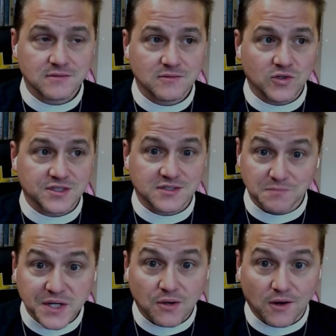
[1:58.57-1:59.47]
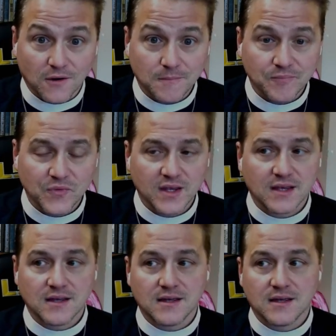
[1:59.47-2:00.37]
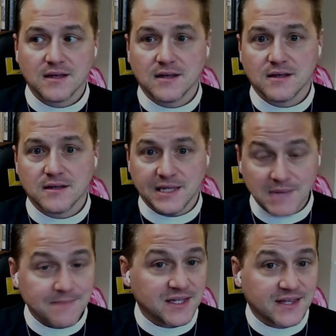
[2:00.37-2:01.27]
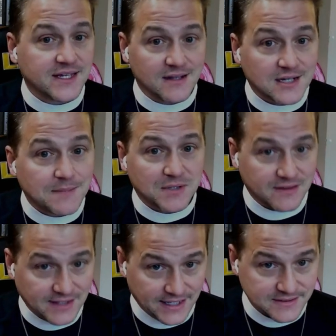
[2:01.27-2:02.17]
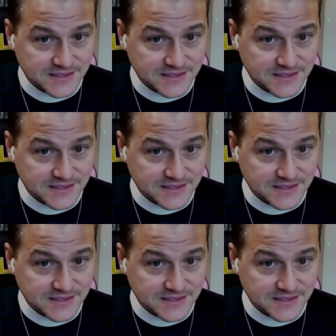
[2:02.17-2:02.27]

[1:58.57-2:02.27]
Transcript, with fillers: which is the mirror, he might be thinking a couple of things.